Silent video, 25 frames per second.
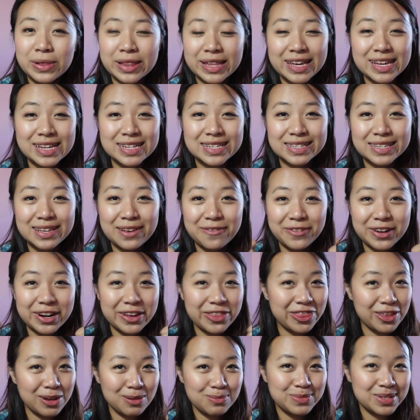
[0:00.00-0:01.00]
Please give it
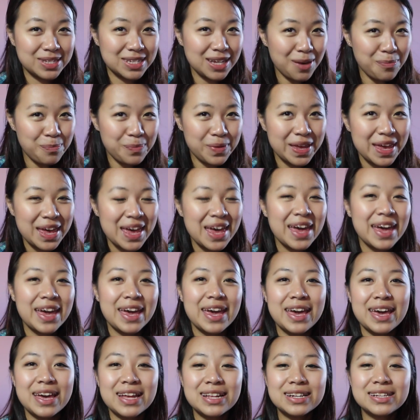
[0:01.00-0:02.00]
a thumbs up
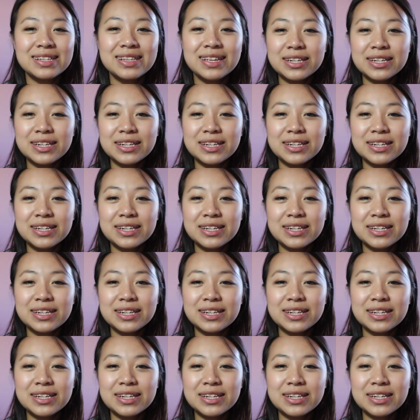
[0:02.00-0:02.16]
and